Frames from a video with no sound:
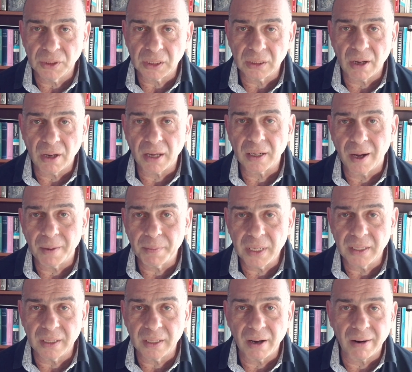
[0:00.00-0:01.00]
like
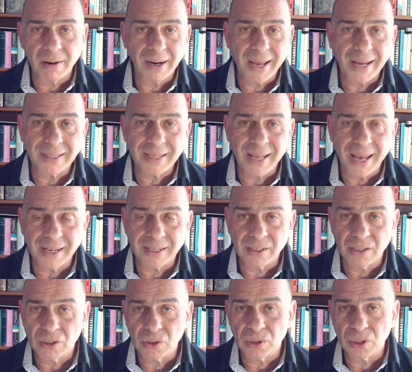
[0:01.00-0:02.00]
Abedi are allowed
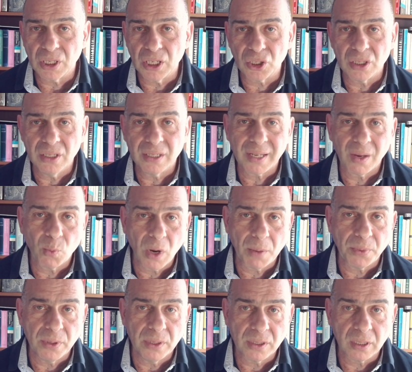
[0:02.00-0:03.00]
access to kitchens and
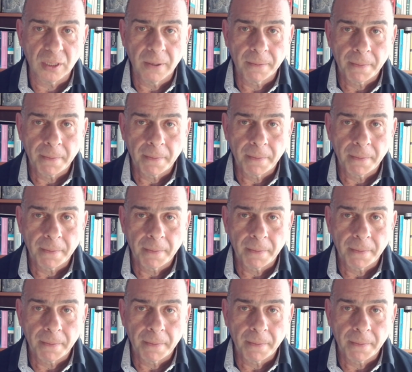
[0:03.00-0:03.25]
weapons,